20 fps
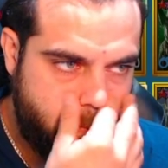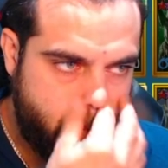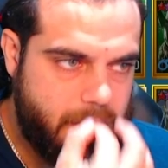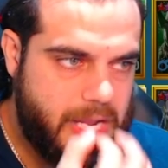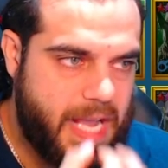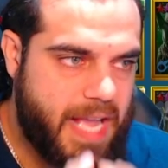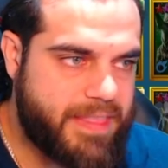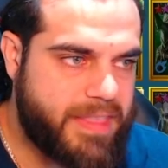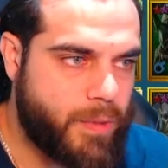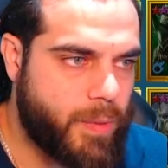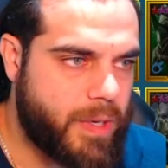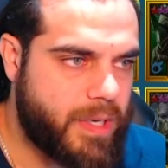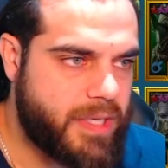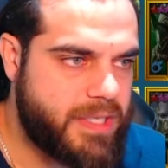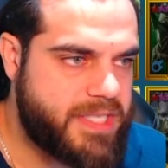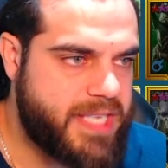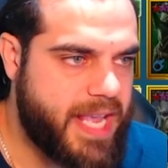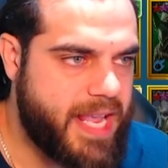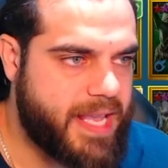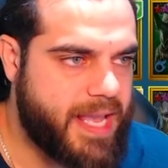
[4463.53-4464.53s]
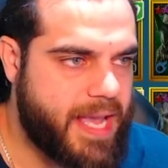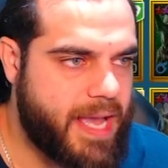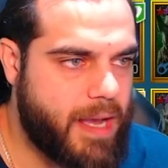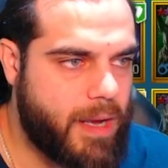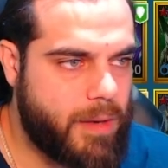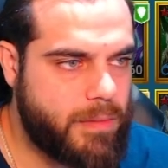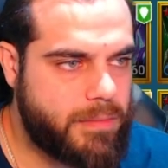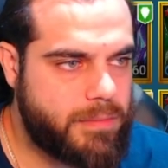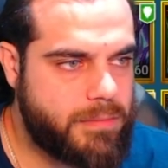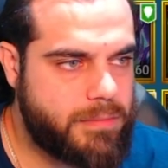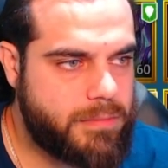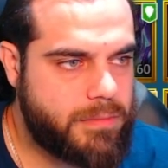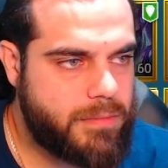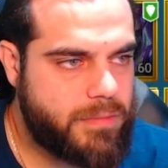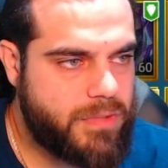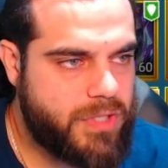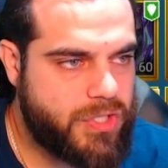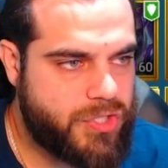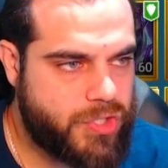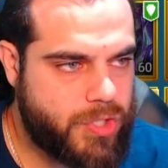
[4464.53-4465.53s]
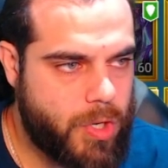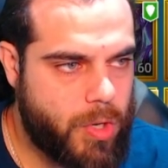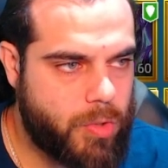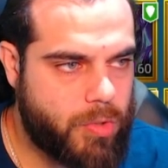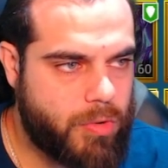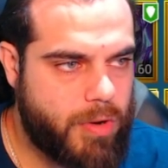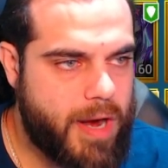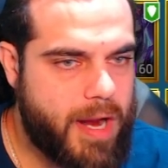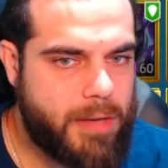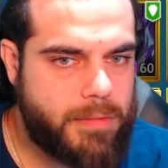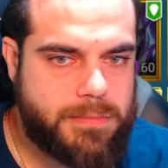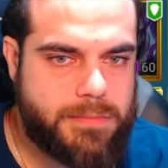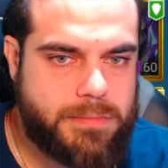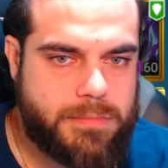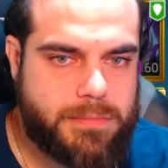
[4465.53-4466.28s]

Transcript: I think we're gonna take out the Skull Crown,